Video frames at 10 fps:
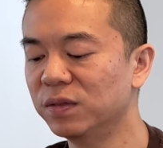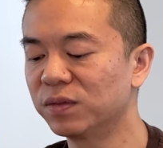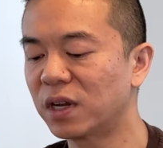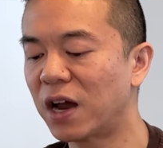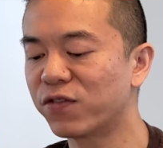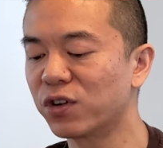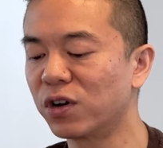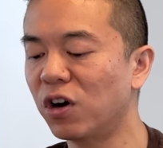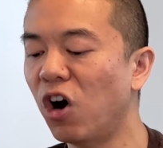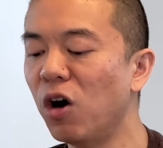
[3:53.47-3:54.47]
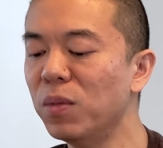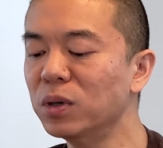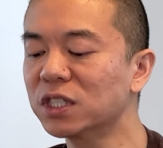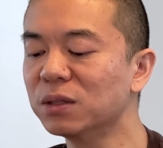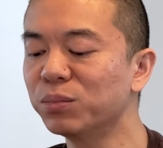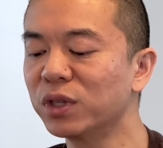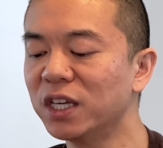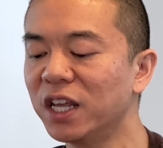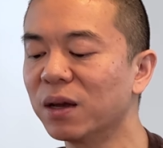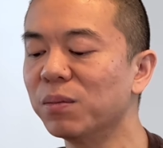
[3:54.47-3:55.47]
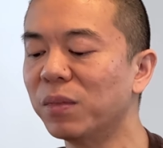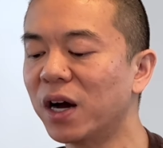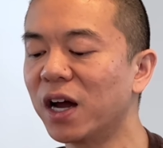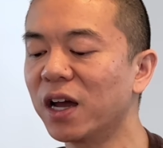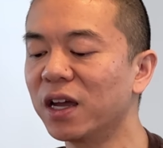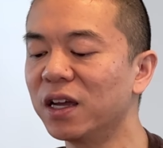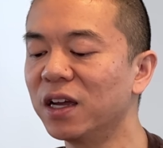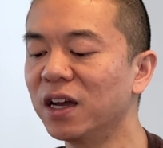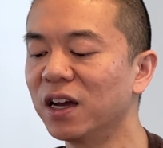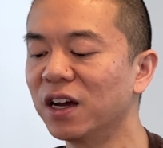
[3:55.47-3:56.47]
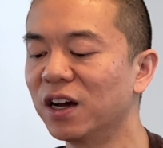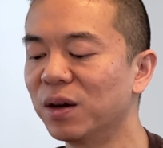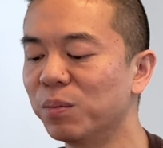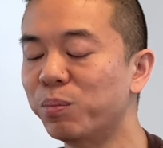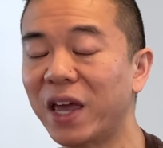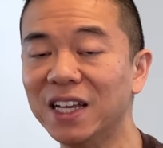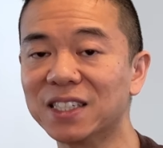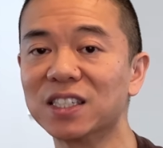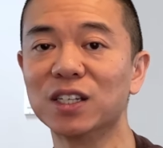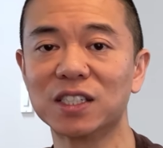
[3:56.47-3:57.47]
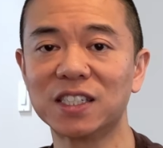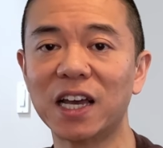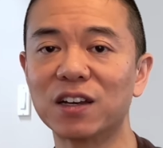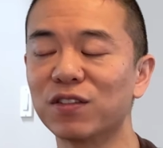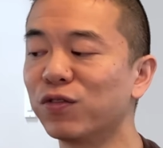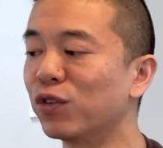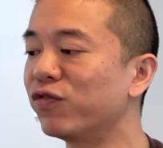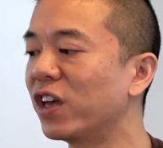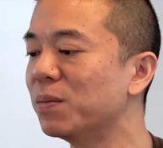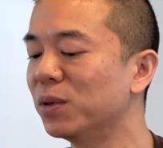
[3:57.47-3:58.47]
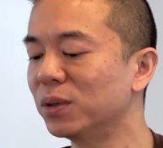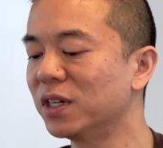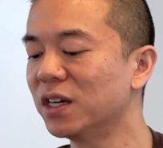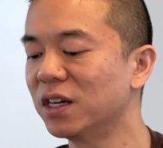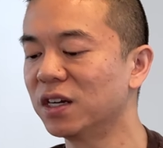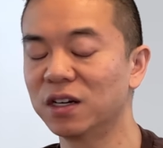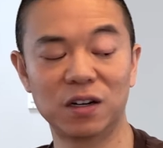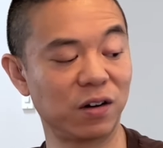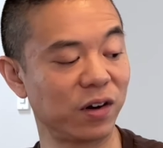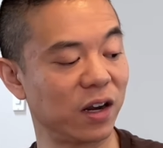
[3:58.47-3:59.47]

after almost completing my base set for Fabled. All right,